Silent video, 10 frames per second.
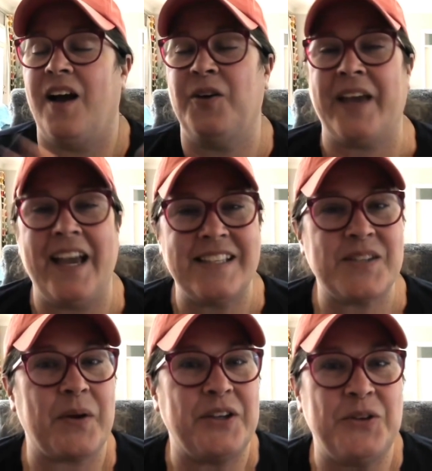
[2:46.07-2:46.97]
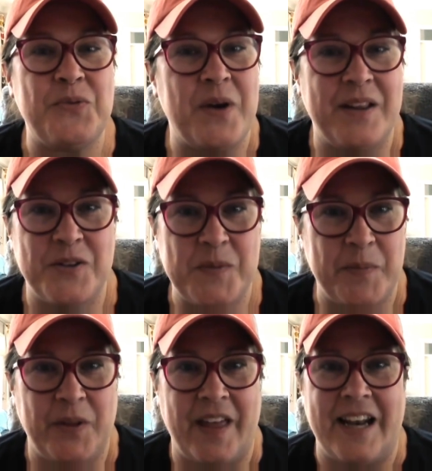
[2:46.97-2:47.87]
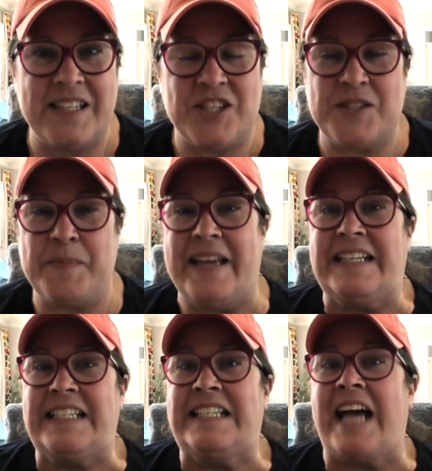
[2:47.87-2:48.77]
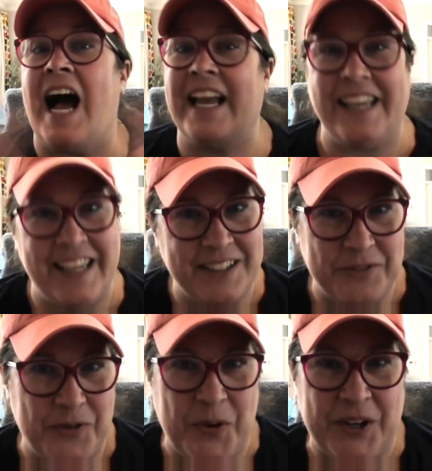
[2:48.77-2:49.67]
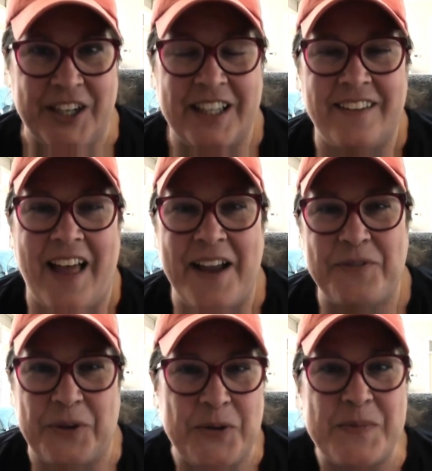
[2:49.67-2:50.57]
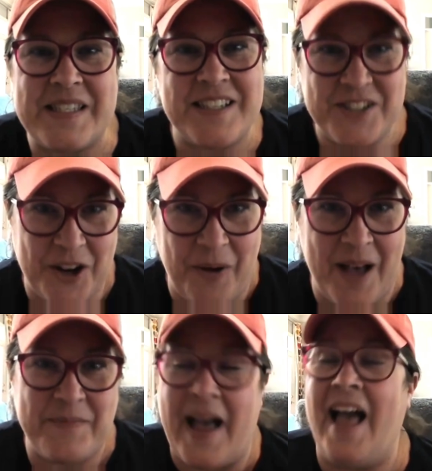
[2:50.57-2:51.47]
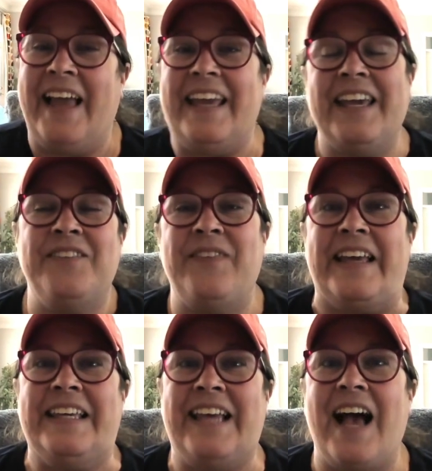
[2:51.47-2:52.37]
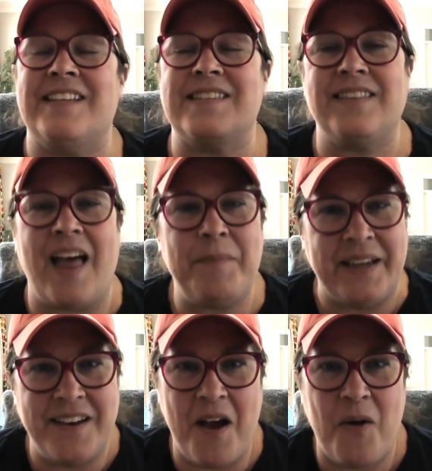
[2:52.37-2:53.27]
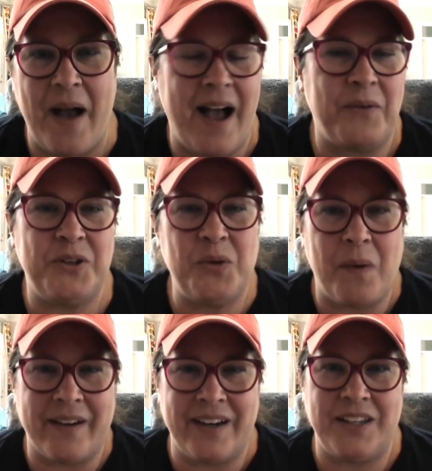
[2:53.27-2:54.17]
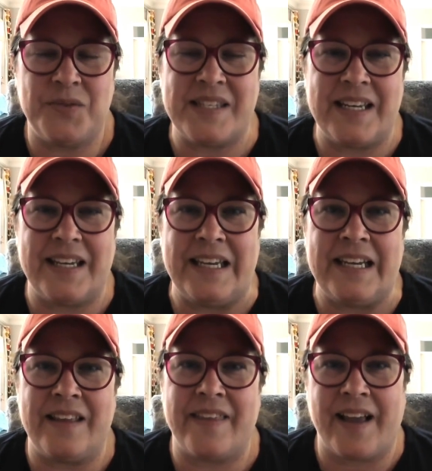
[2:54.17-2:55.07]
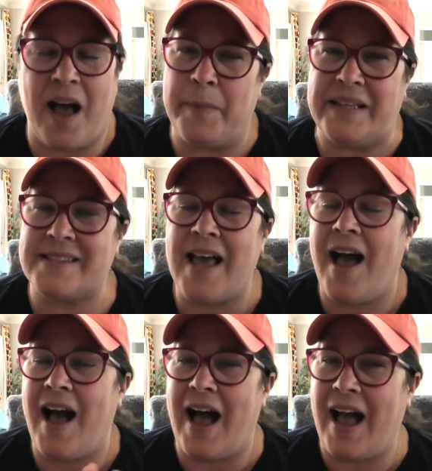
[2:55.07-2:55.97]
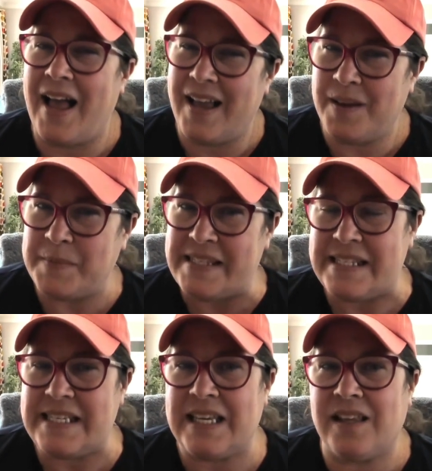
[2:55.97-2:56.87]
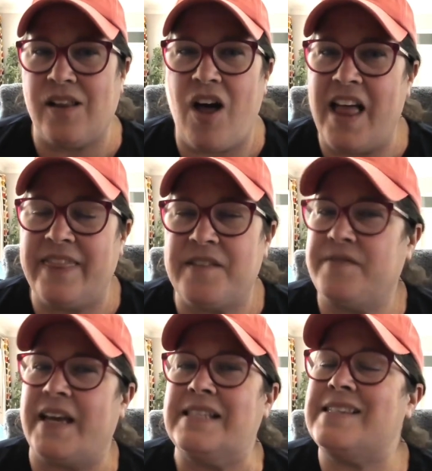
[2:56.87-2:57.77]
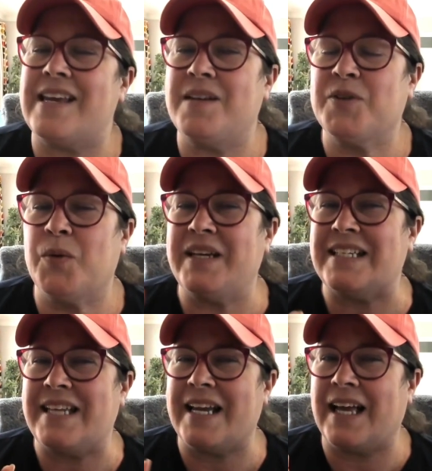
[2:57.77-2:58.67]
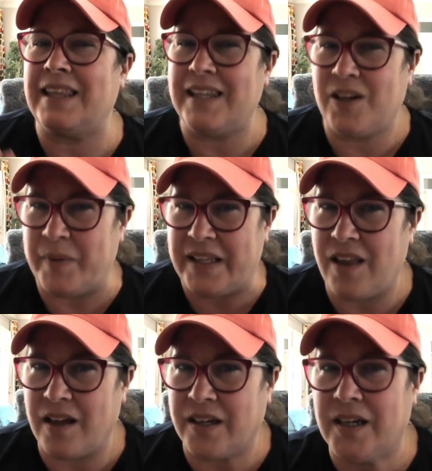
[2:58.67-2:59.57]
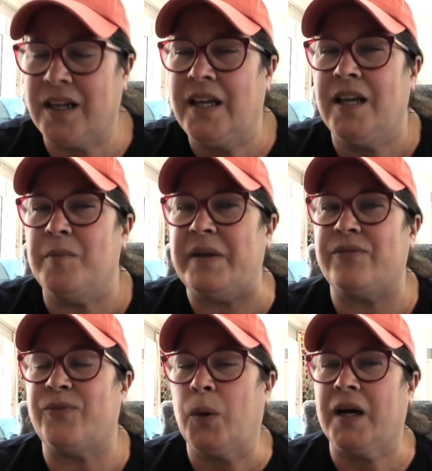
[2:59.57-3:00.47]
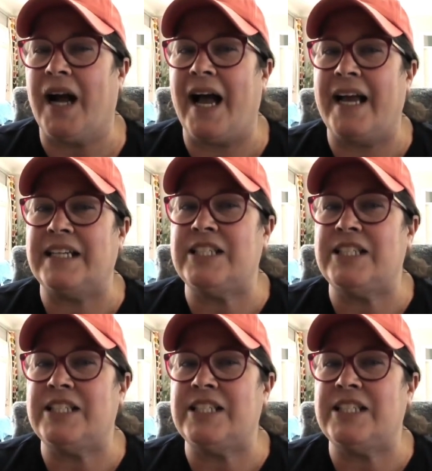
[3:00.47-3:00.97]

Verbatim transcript: Okay, so are you one of those people that has just been dying for live rooms to show up? If yes, let me know how you are going to use it in the comments. I'm still on the fence and I'm going to take a little bit longer before I